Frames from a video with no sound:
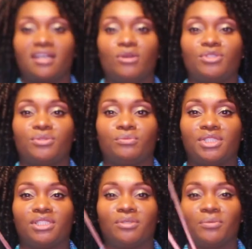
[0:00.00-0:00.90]
Coach
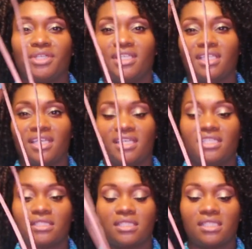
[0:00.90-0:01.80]
will
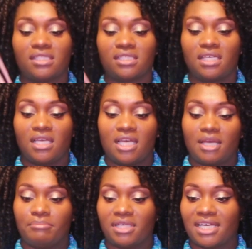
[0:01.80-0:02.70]
reglaze this
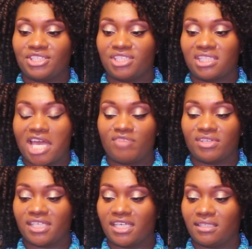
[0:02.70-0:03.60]
but I just
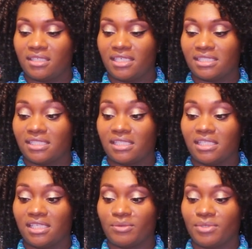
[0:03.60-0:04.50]
haven't taken it in to
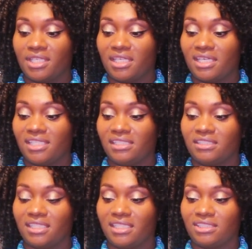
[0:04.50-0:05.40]
get it
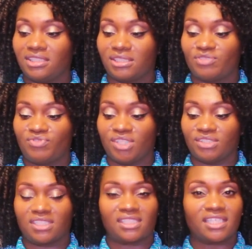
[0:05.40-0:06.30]
reglazed and it just it
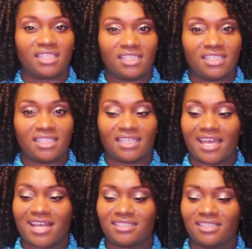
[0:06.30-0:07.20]
feels sticky and
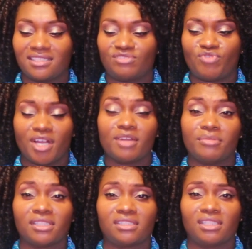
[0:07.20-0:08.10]
nasty it's very
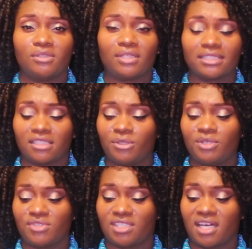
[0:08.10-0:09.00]
much so like the
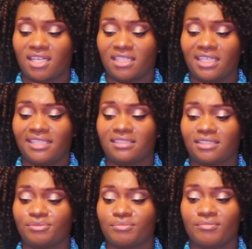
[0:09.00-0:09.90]
Louis Vuitton
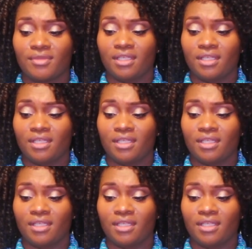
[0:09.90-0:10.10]
glazing